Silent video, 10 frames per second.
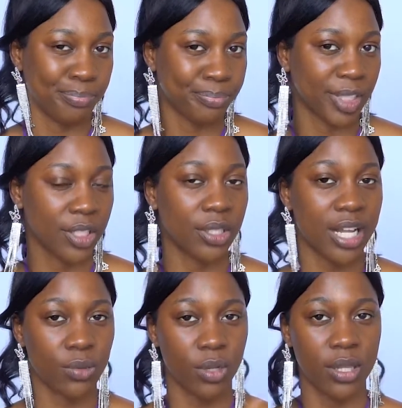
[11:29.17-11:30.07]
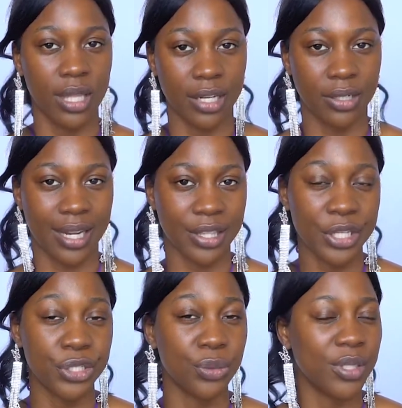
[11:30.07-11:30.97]
So that's another
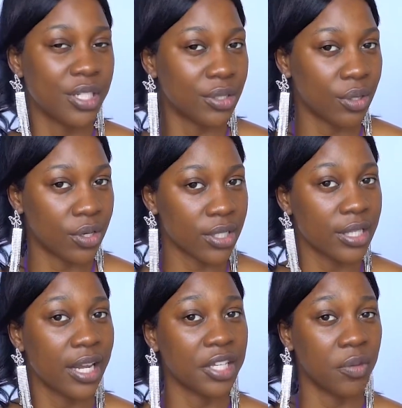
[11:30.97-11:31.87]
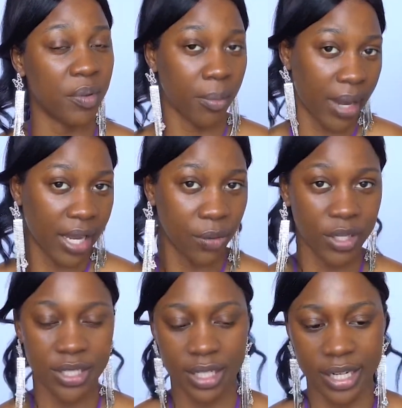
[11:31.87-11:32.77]
thing you would need to consider and keep in mind
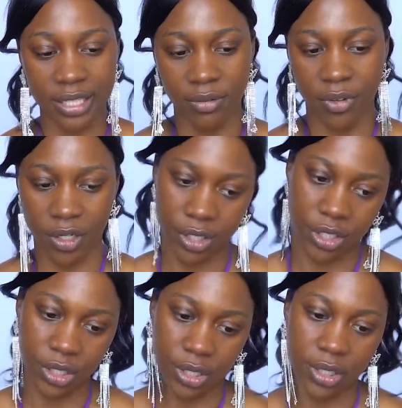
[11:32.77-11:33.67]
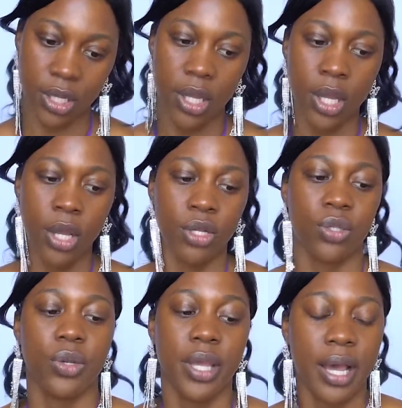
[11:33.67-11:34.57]
when selecting foundations.
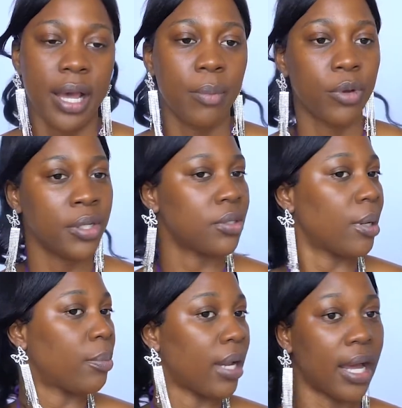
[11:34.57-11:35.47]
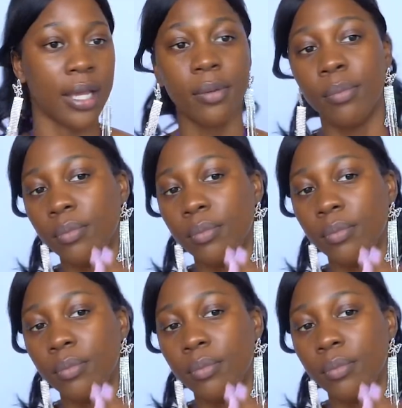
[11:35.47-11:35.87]
So yeah, I'm going to apply